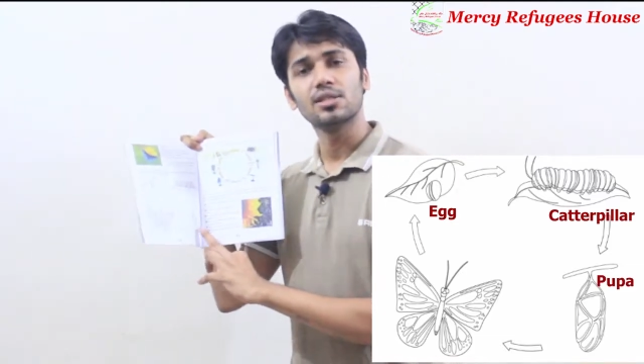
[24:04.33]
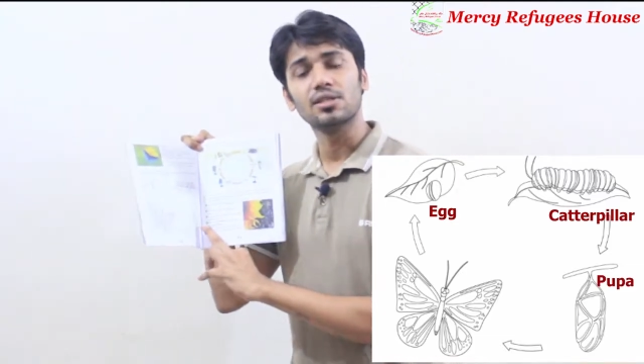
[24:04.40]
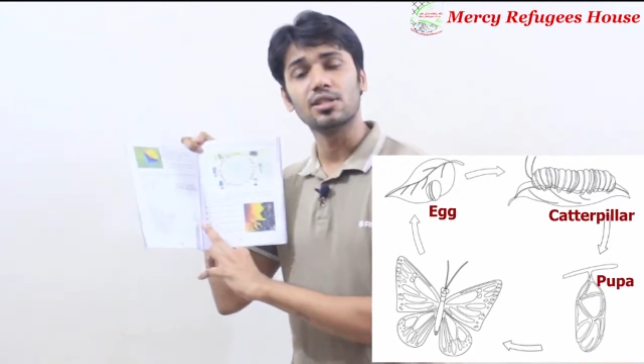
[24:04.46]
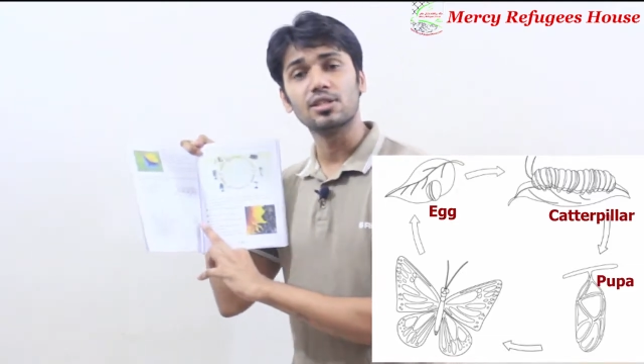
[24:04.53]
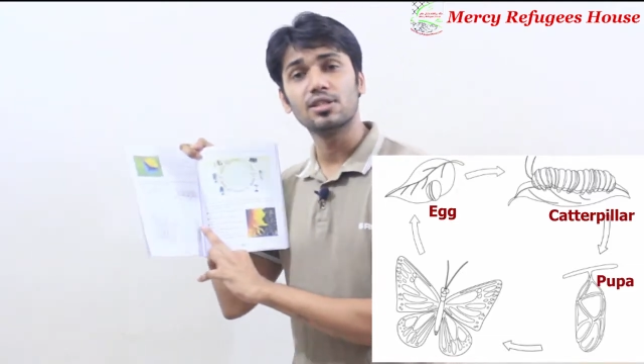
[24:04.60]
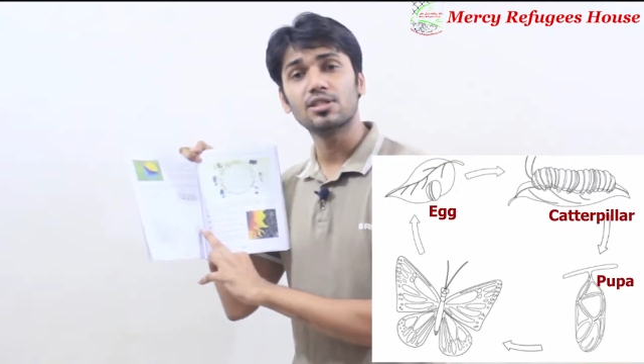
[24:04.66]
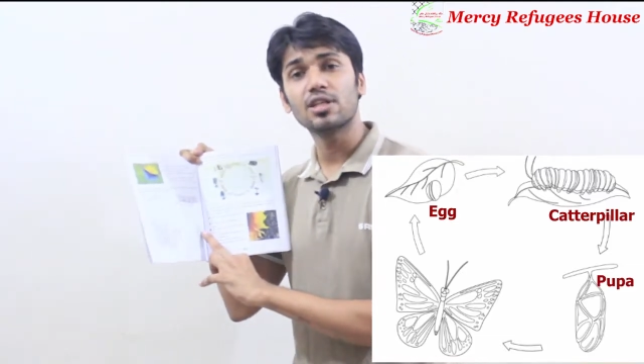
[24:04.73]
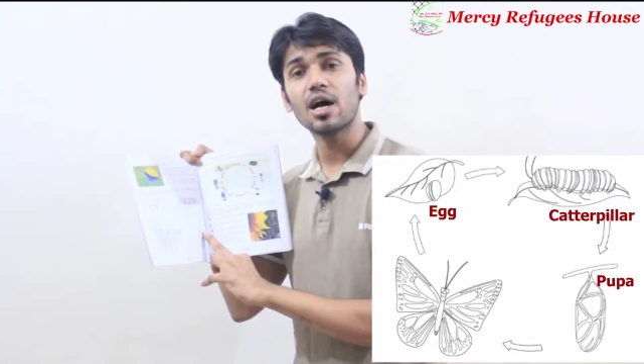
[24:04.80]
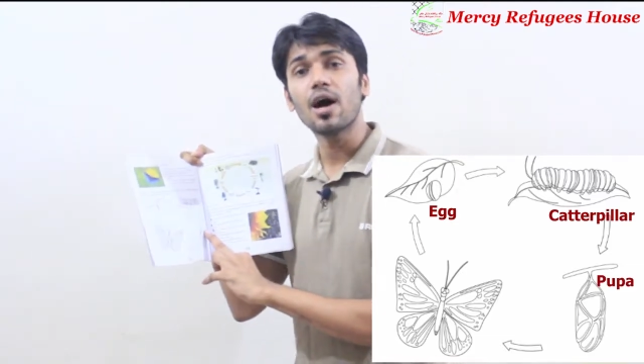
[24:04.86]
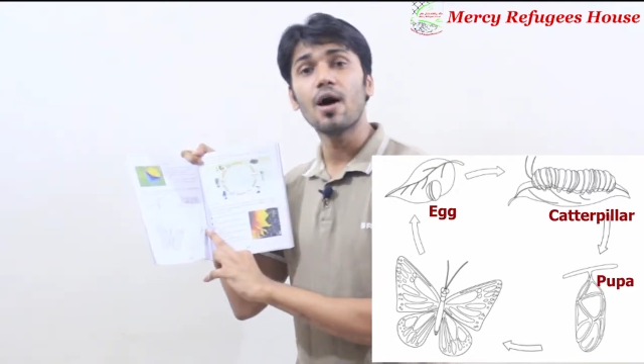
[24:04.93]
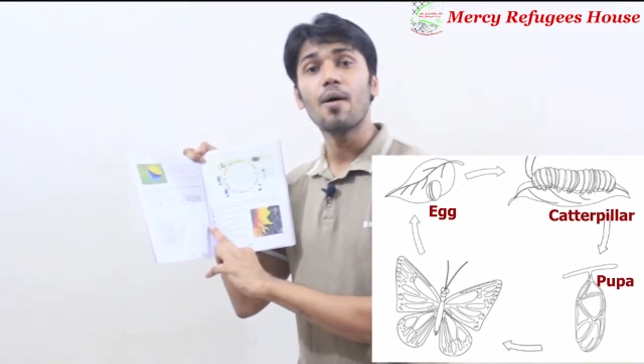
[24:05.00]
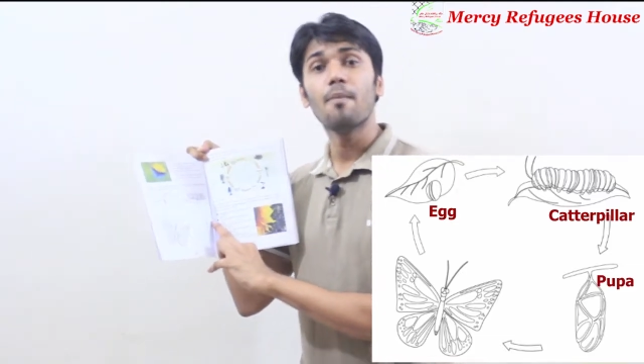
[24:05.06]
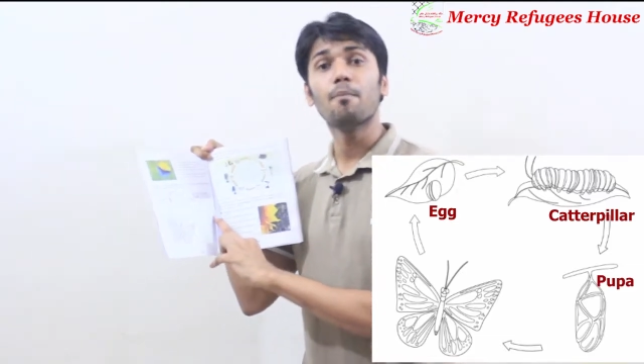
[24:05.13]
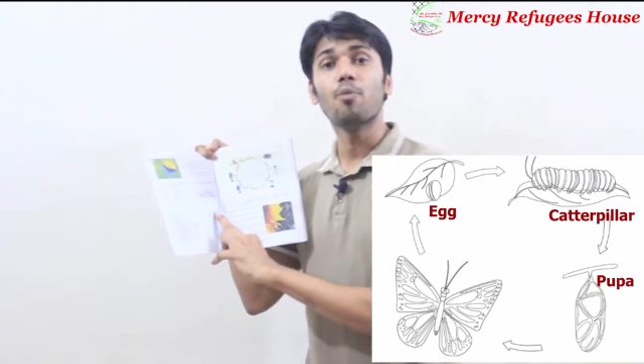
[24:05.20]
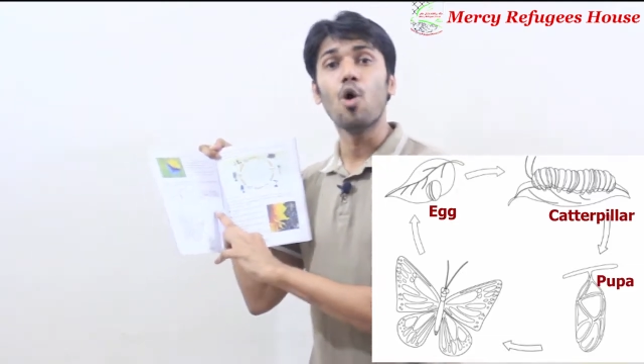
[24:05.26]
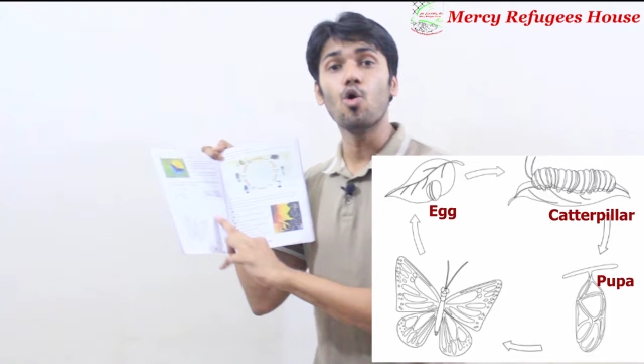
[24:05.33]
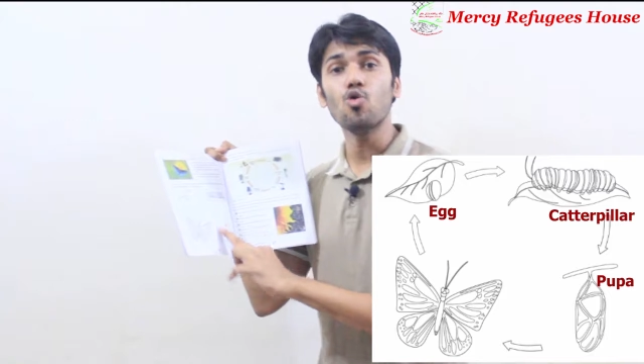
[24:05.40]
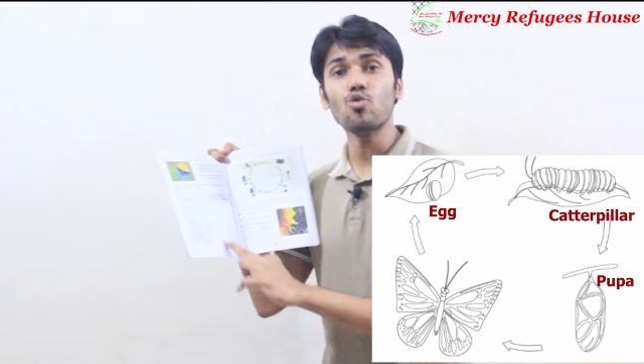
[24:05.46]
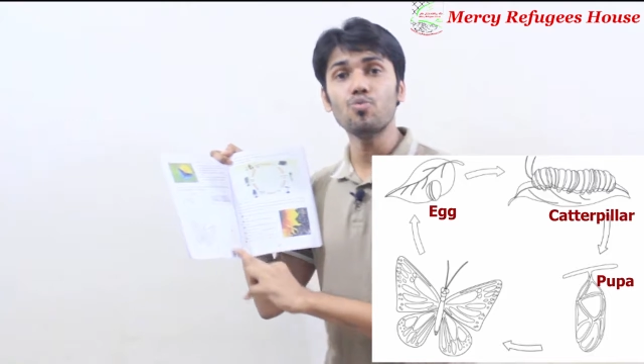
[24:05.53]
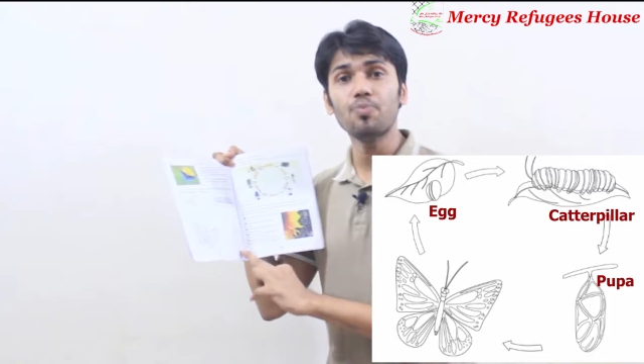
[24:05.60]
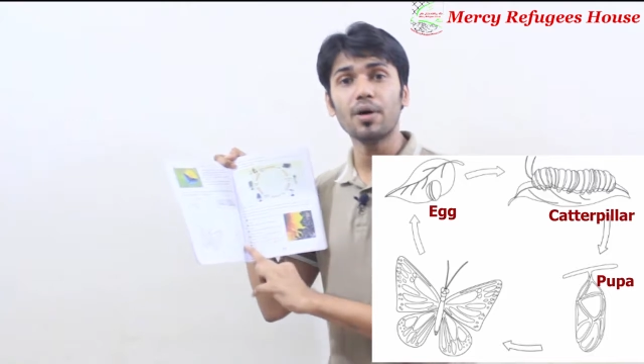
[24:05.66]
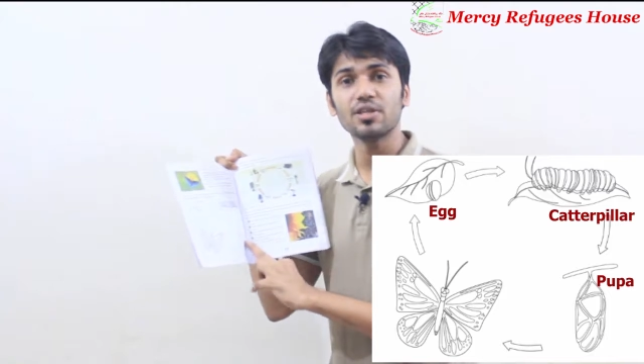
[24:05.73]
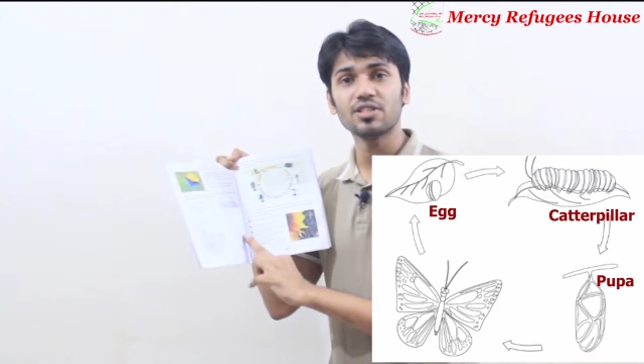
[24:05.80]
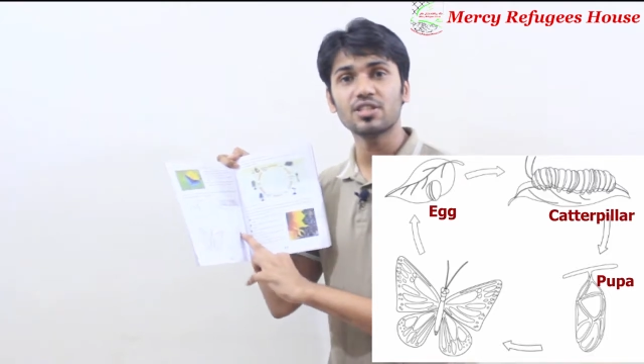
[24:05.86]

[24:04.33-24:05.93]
This is the pupa